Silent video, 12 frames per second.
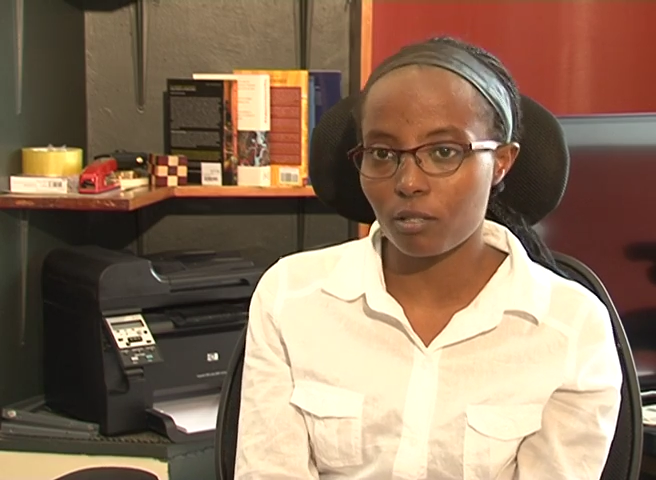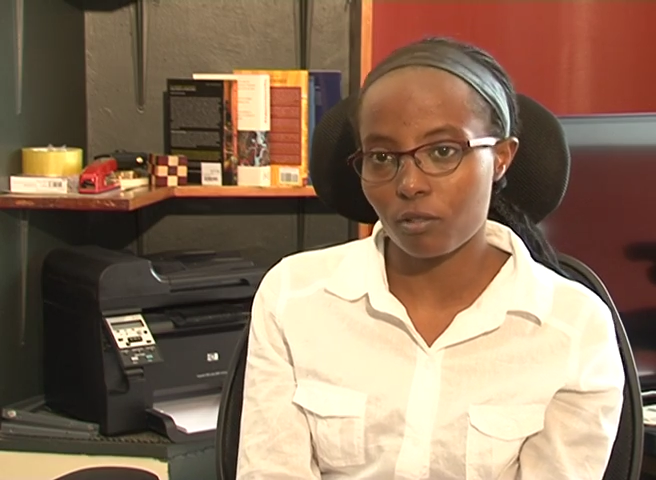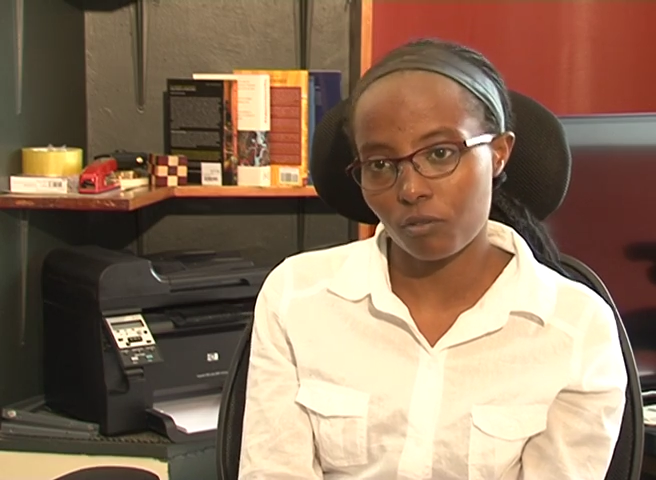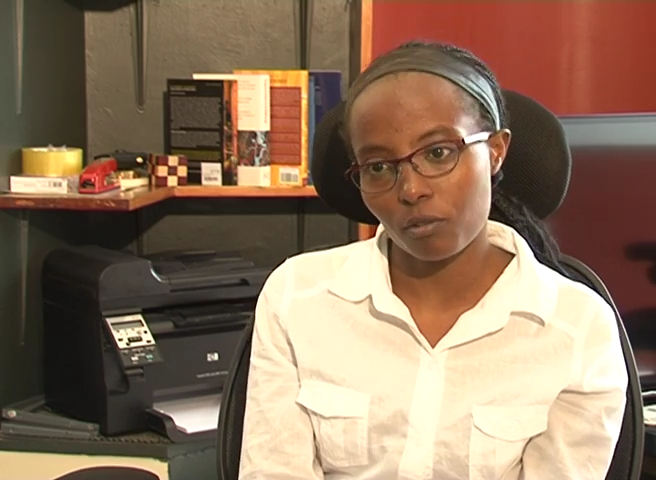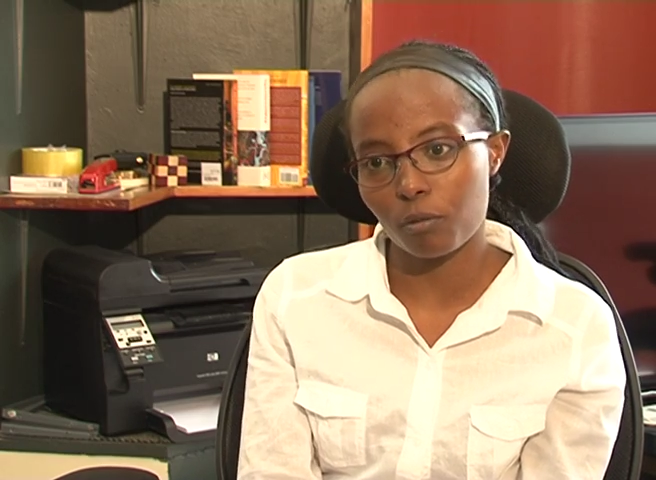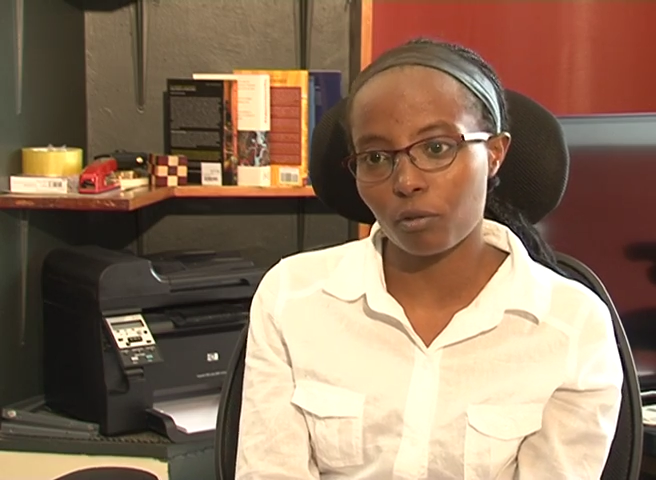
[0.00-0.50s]
our
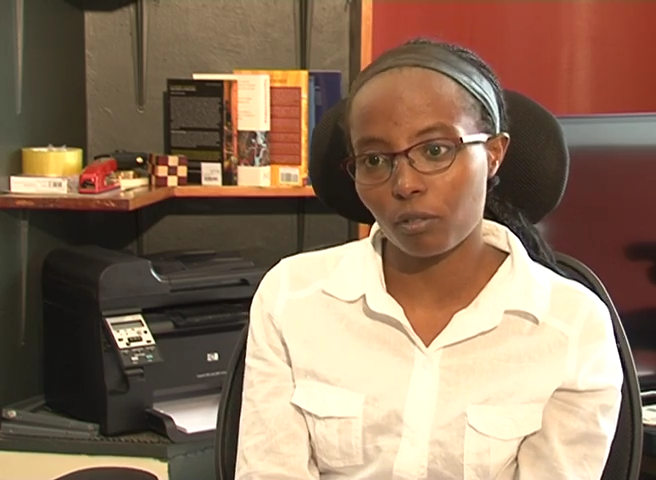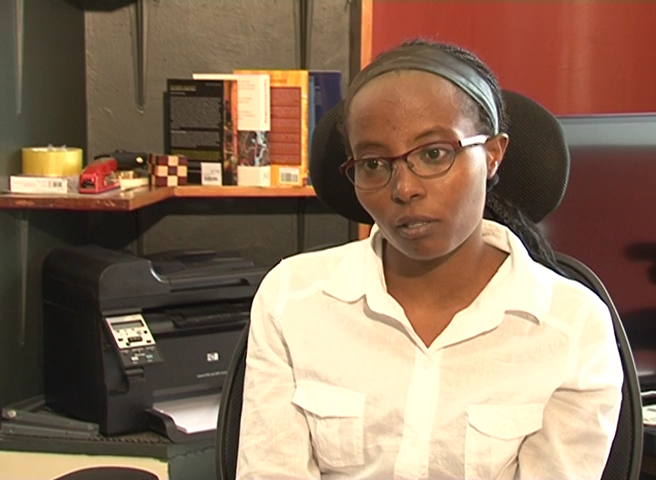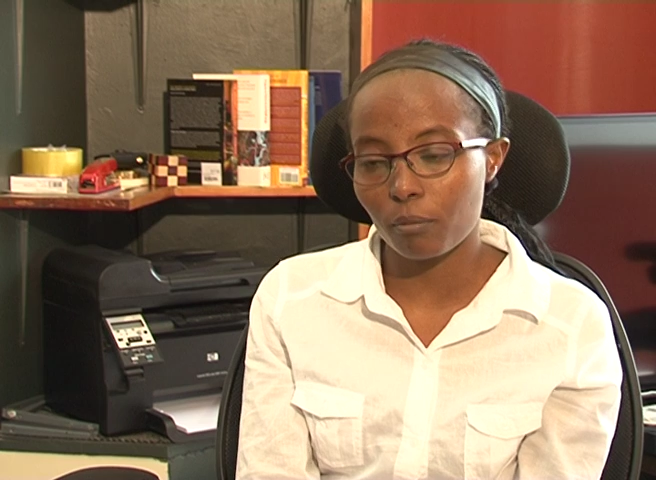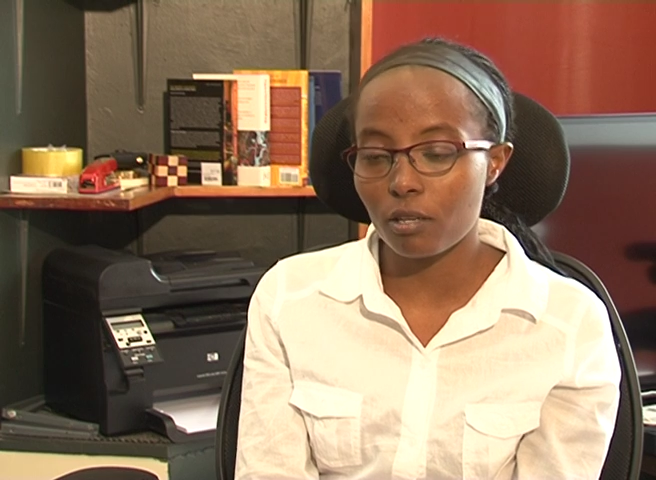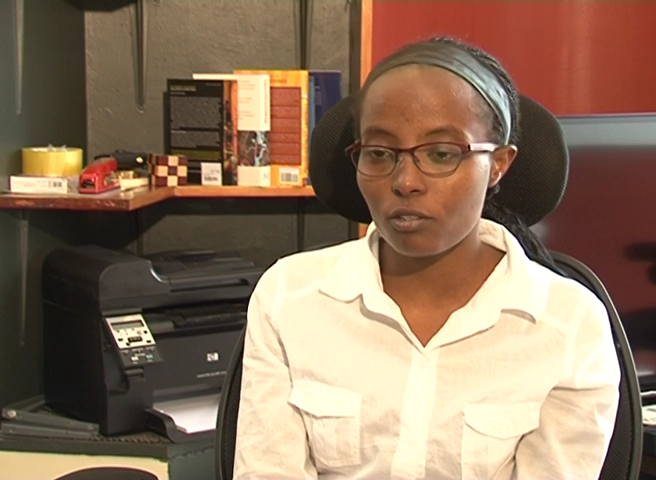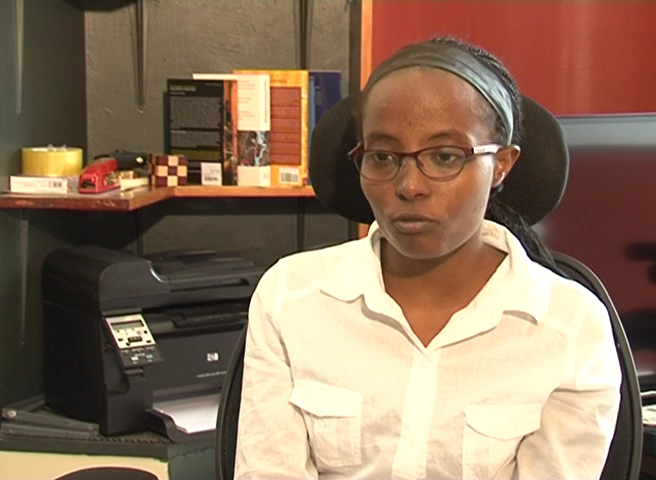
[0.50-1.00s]
training
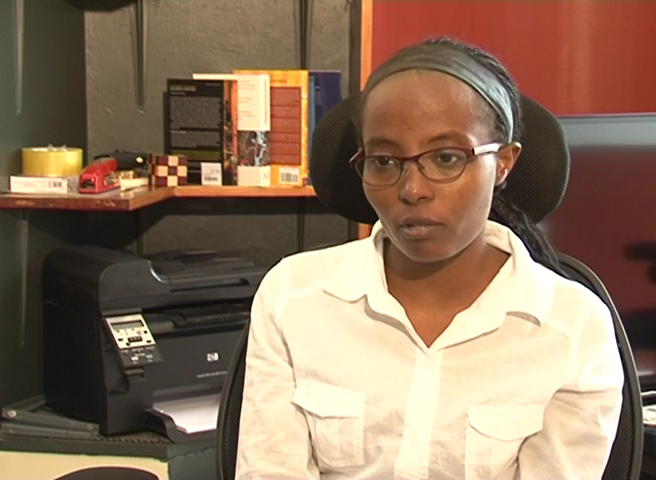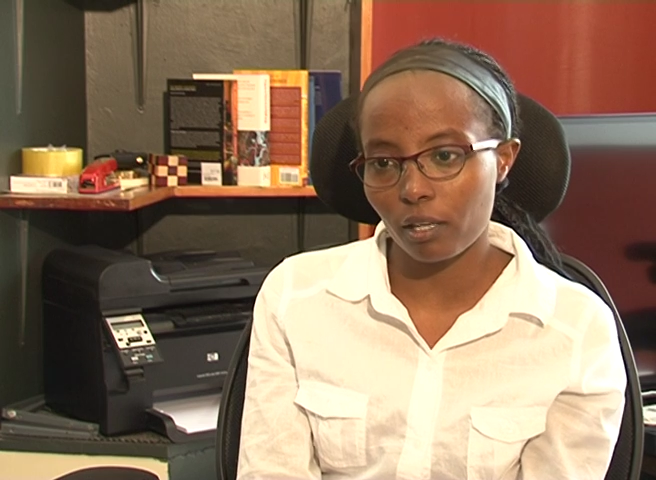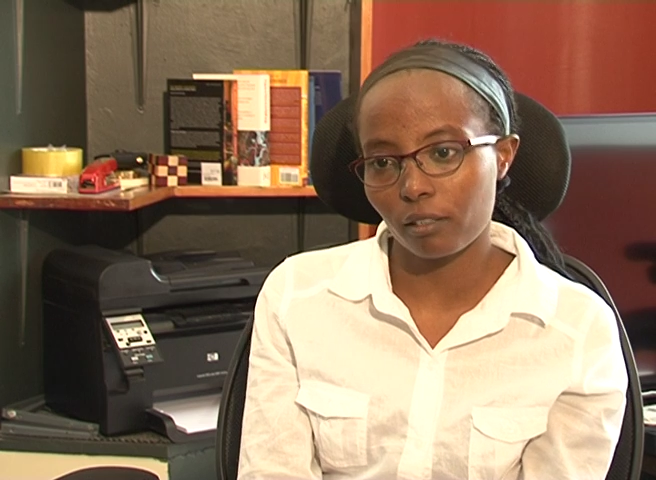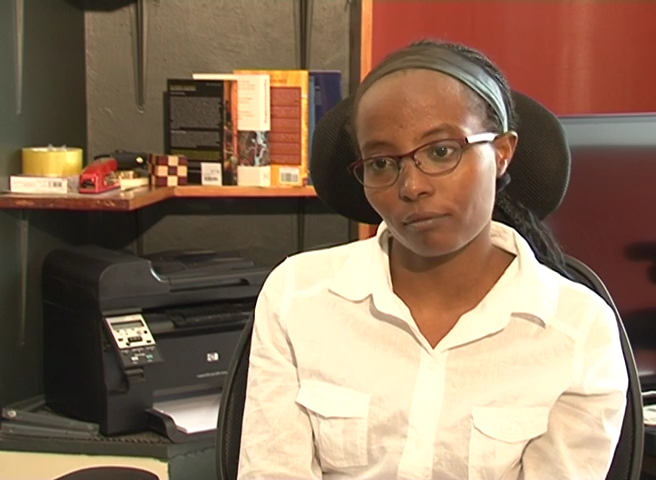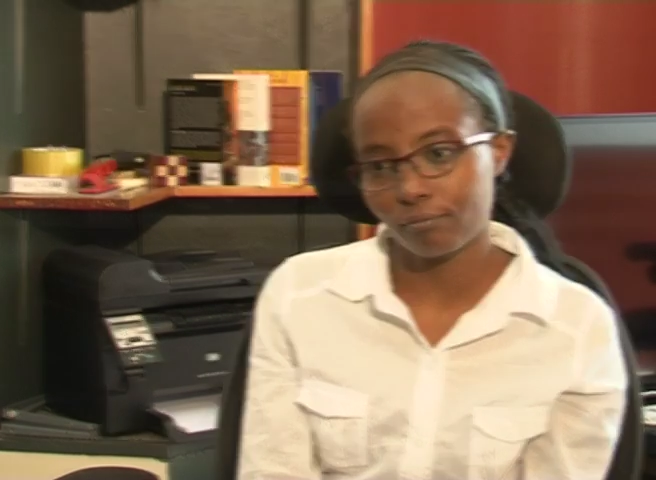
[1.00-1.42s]
program in July.